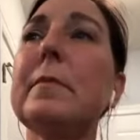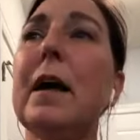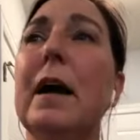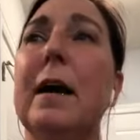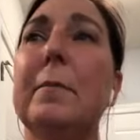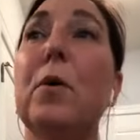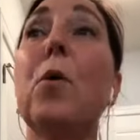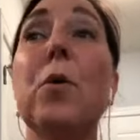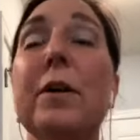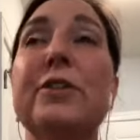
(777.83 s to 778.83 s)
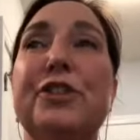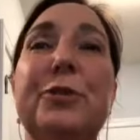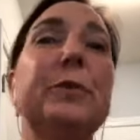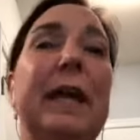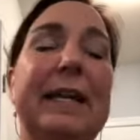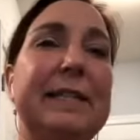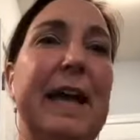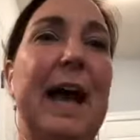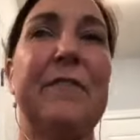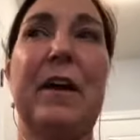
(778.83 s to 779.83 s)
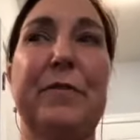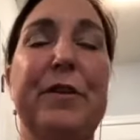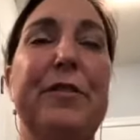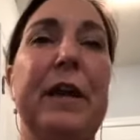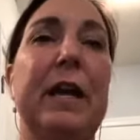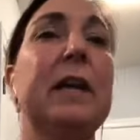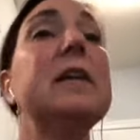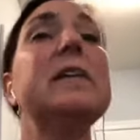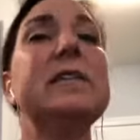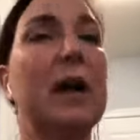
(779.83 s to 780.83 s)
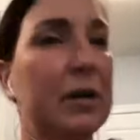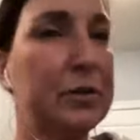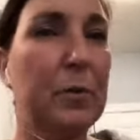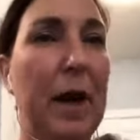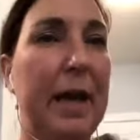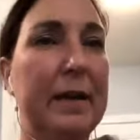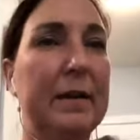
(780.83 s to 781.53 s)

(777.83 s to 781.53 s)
Or do you like to have everything tucked away?